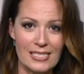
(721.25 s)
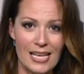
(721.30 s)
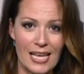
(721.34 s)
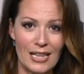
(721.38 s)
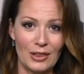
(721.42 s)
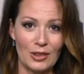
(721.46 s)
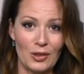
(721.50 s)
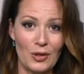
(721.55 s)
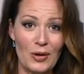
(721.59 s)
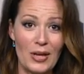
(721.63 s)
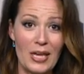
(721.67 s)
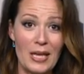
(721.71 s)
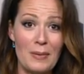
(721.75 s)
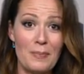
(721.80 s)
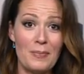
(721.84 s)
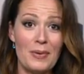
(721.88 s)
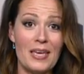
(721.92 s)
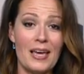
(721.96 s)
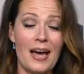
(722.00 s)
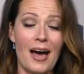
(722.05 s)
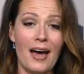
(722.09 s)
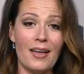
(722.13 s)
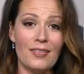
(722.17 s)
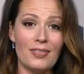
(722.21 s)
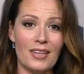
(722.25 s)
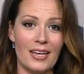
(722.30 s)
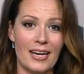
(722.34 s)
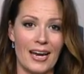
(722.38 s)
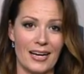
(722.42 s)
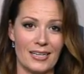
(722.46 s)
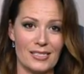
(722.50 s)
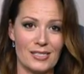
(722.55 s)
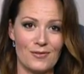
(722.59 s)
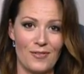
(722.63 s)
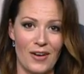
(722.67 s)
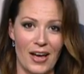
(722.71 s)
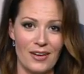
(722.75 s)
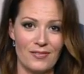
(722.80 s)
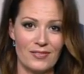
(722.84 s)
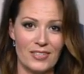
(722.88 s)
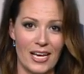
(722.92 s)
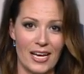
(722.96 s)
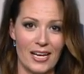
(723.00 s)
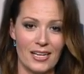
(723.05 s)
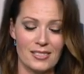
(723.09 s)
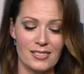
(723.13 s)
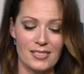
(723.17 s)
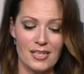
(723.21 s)
And looking beyond the next 5
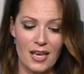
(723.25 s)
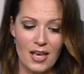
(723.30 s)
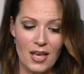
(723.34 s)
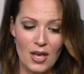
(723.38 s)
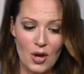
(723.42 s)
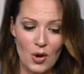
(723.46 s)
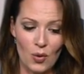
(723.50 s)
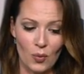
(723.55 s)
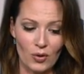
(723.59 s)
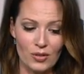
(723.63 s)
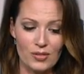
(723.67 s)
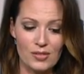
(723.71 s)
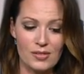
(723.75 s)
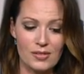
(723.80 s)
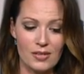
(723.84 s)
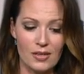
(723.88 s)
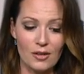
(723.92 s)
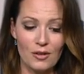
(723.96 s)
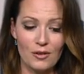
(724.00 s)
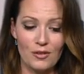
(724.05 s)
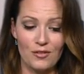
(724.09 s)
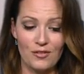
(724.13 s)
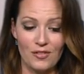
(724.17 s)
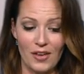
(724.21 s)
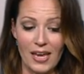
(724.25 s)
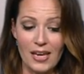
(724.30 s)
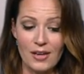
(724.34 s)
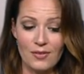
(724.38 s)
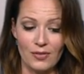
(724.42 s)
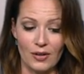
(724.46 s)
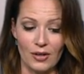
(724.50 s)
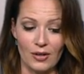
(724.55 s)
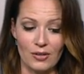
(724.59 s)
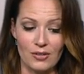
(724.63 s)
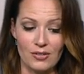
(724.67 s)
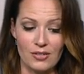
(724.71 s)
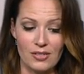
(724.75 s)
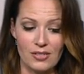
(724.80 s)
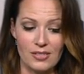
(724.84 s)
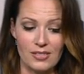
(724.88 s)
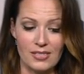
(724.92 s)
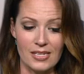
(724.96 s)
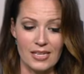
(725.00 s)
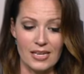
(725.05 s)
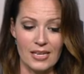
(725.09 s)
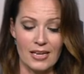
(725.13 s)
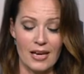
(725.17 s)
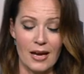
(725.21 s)
days, we're still favored to
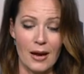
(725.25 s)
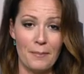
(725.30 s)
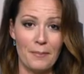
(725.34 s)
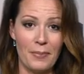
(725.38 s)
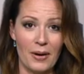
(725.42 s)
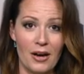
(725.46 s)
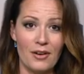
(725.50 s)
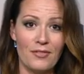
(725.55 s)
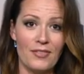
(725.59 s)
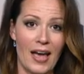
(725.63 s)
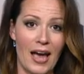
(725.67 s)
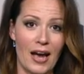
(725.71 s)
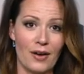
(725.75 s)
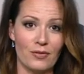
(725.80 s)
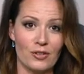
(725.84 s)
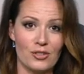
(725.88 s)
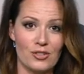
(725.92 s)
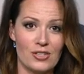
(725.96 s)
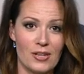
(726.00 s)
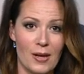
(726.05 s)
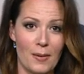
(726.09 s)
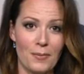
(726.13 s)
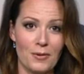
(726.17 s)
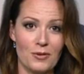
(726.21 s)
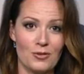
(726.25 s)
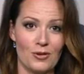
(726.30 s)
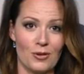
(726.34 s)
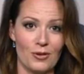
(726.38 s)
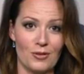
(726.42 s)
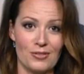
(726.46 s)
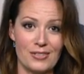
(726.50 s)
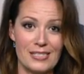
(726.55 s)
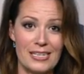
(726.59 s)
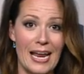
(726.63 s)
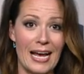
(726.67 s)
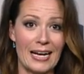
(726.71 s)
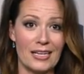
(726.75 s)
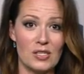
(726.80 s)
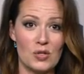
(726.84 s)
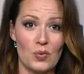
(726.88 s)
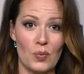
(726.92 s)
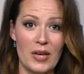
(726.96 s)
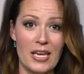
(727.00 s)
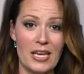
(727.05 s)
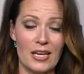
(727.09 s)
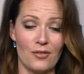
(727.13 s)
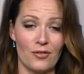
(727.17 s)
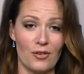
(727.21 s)
see above average temperatures next
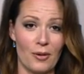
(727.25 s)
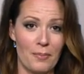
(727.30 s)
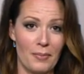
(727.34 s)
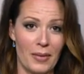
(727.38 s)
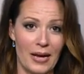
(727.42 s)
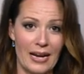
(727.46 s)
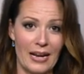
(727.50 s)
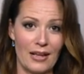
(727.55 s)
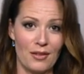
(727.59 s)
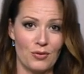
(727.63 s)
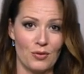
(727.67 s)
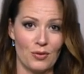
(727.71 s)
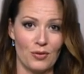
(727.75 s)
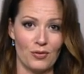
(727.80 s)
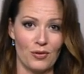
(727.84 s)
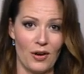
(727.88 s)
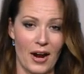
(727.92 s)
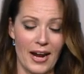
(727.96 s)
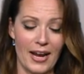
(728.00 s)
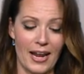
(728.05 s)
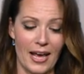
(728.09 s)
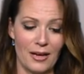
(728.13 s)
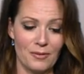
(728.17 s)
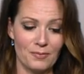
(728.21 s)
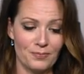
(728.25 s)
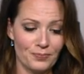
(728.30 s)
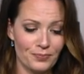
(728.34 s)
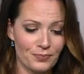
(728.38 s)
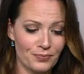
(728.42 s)
week from Monday through Friday.